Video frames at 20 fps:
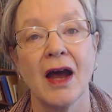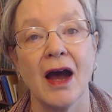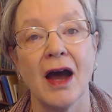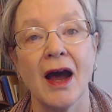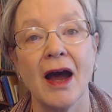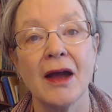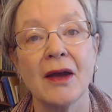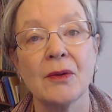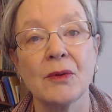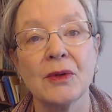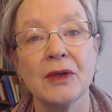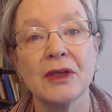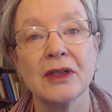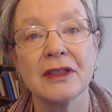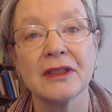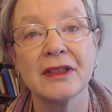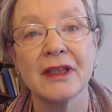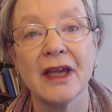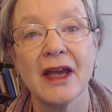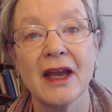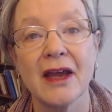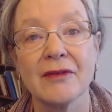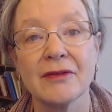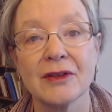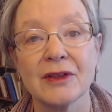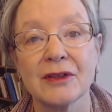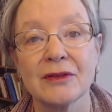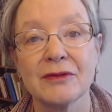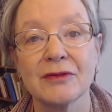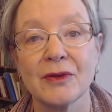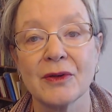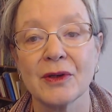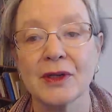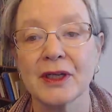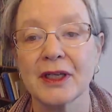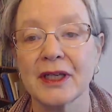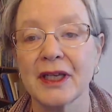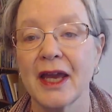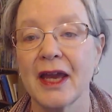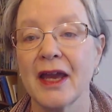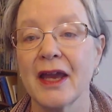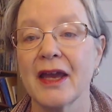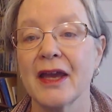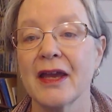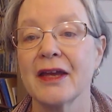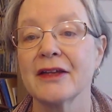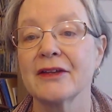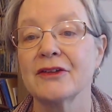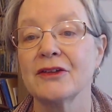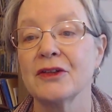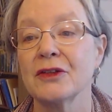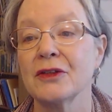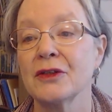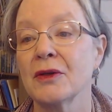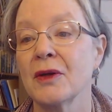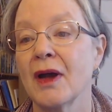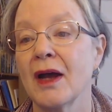I will never forget you.